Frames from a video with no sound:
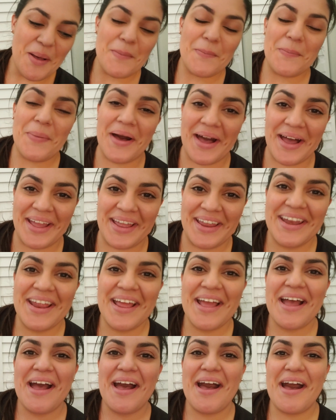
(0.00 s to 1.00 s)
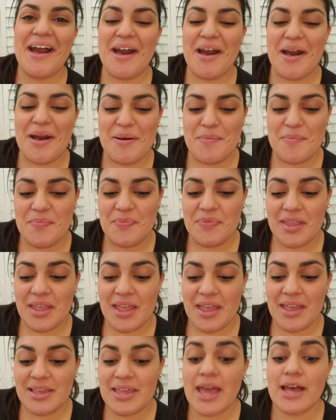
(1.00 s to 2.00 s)
but um,
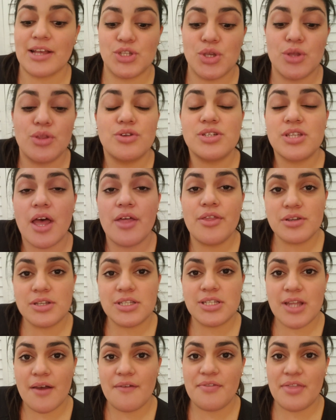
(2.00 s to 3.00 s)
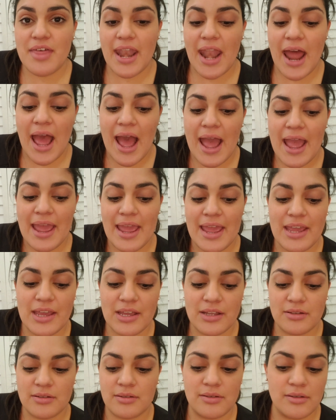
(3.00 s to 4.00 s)
yeah, so there's other stuff that I,
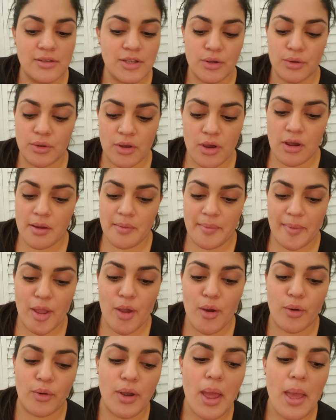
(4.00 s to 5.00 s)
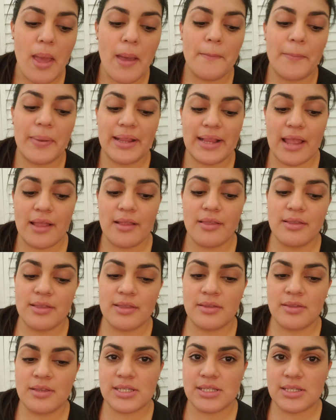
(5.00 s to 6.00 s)
you know, cook on my own. But
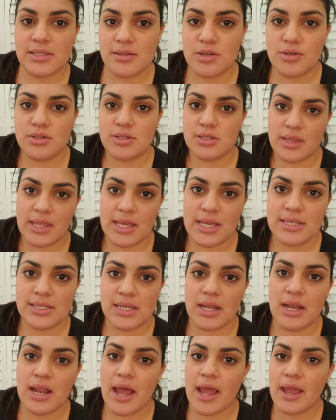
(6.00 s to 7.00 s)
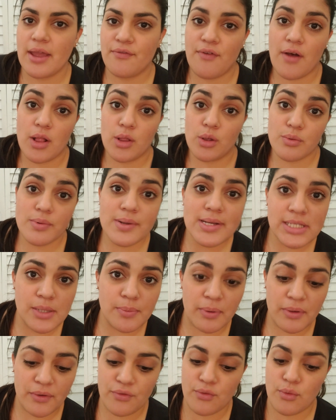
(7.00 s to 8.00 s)
then this, there's things that I follow a
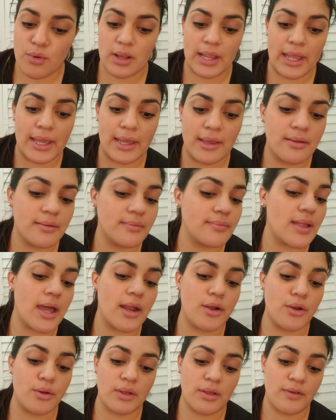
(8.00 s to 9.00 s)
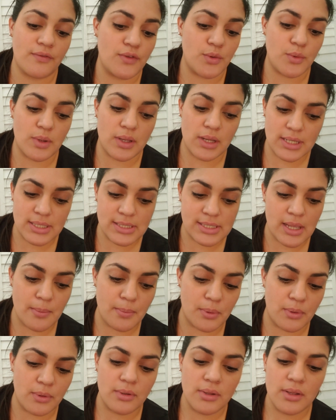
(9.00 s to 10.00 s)
recipe for. Like, I don't know, give you an
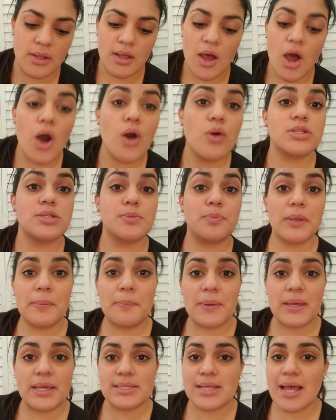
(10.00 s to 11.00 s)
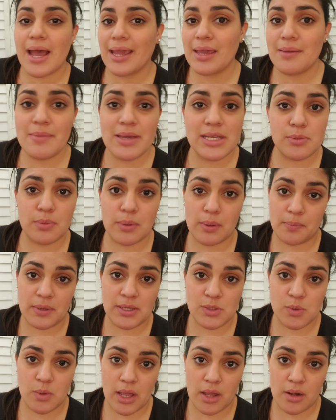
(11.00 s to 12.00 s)
example. Oh, split peas. I can make split
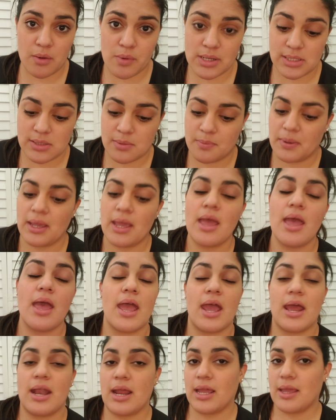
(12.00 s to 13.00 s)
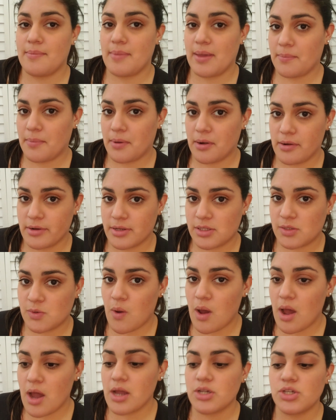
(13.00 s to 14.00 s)
peas without a recipe. And I can make butternut
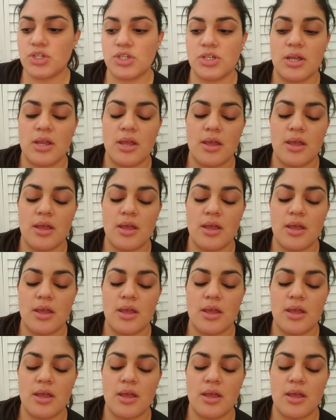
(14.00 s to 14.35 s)
squash